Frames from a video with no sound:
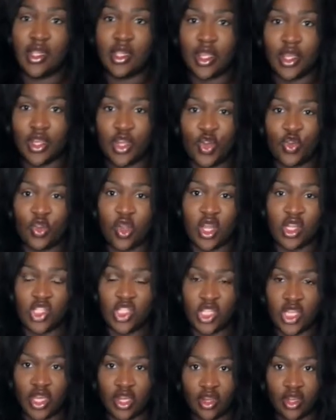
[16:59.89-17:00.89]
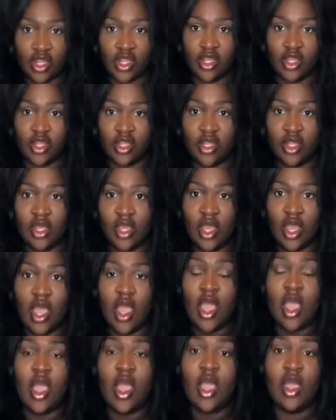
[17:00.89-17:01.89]
of like crotch area.
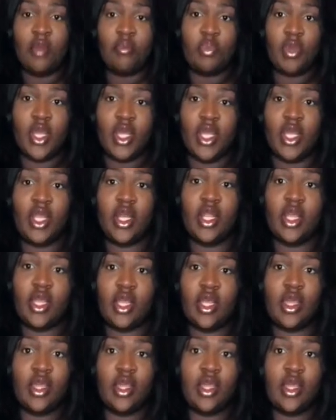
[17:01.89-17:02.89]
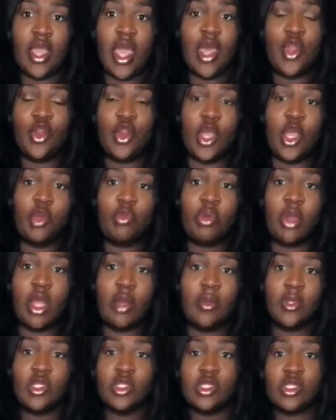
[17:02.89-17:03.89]
But I don't know, I'd
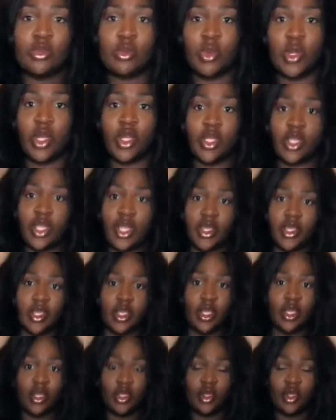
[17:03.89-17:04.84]
probably just wear it like